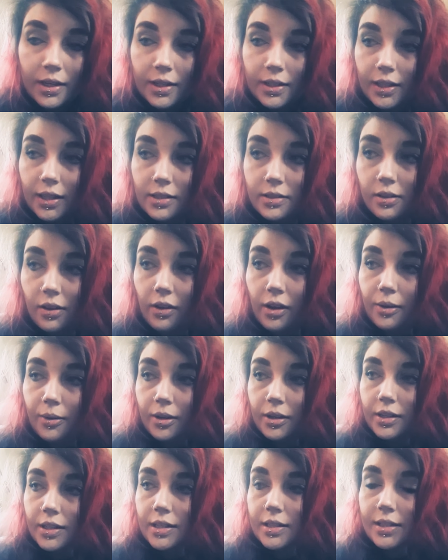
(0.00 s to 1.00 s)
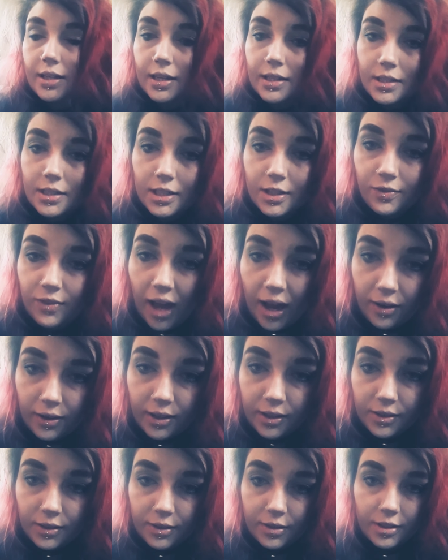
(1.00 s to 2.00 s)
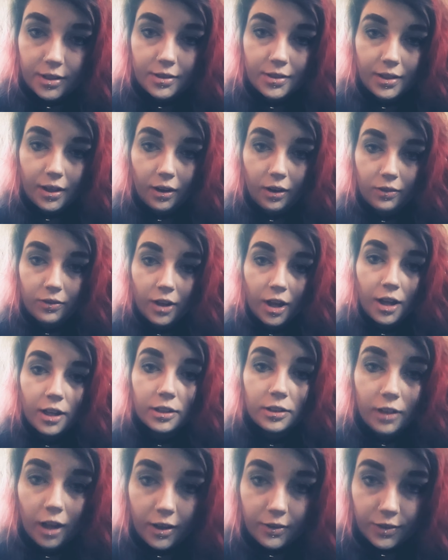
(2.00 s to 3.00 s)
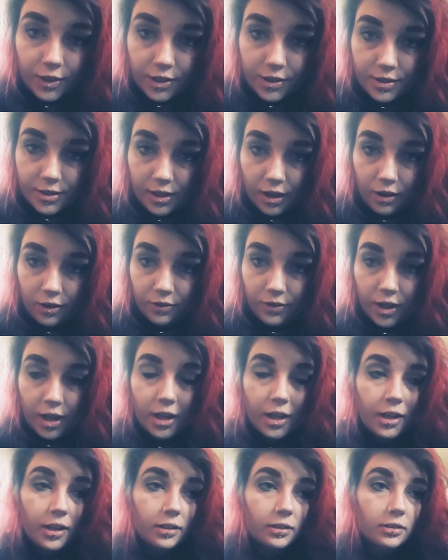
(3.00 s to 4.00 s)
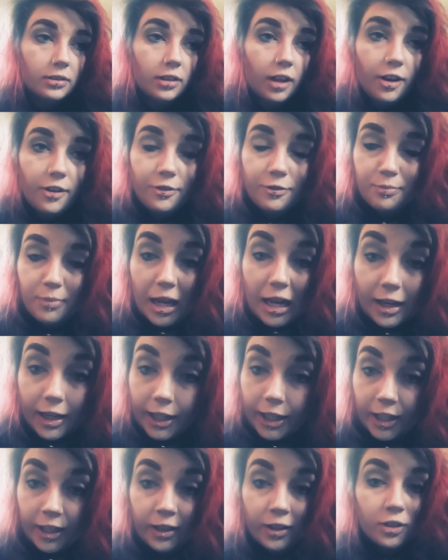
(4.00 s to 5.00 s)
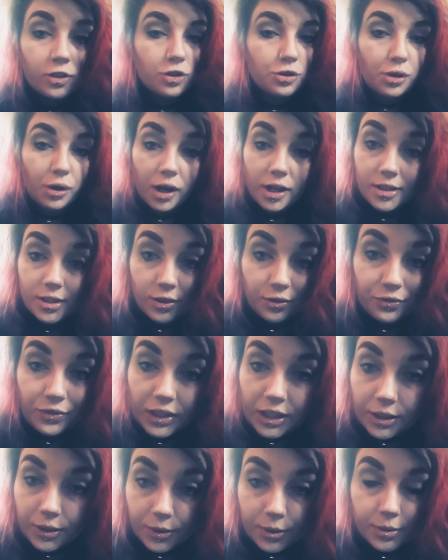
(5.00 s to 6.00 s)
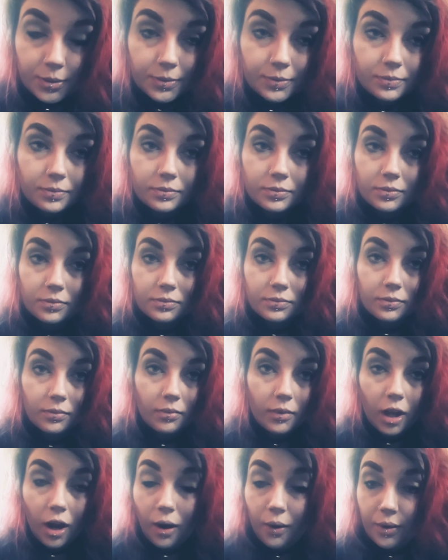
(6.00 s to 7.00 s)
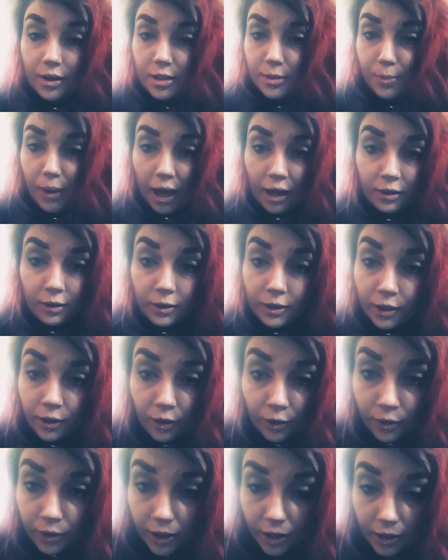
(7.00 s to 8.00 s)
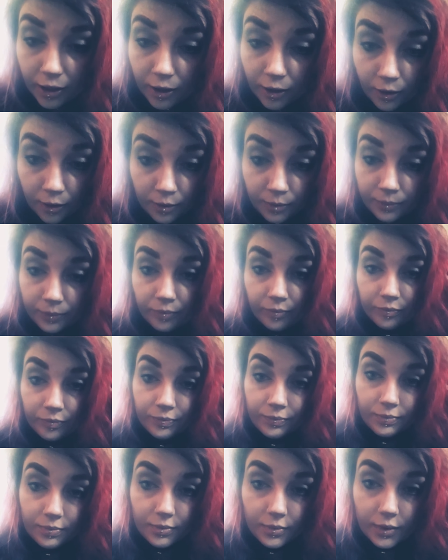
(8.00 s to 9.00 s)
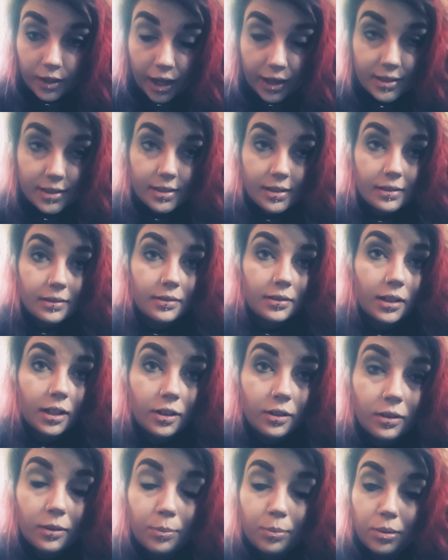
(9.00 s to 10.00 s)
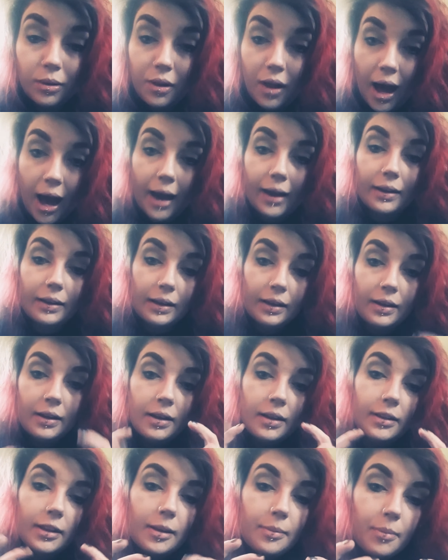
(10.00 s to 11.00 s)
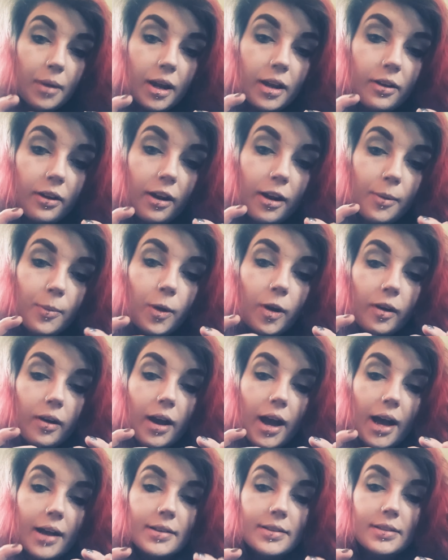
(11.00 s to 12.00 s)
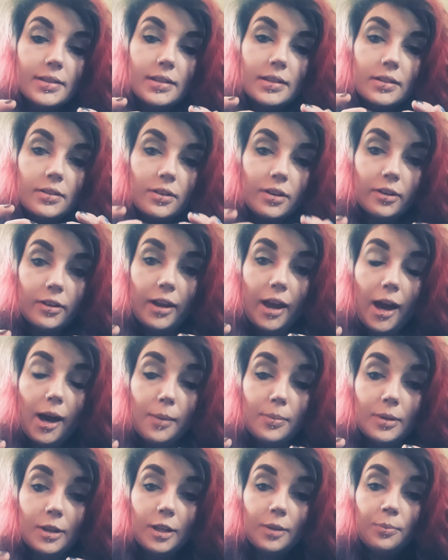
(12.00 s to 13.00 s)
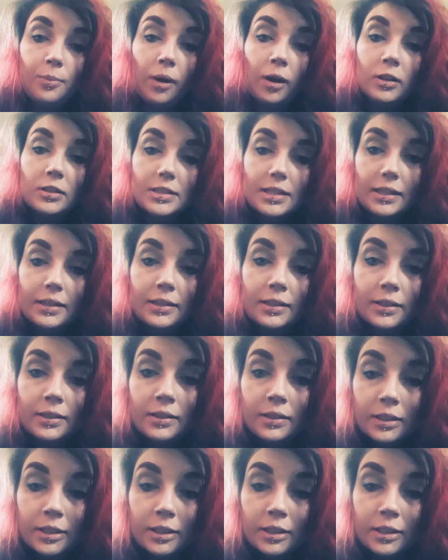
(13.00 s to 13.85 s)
That's all I wanted to say. Is just value yourself. Love many. Trust few. Always paddle your own canoe. That's a little plaque that my grandma has in her cabin in Montana.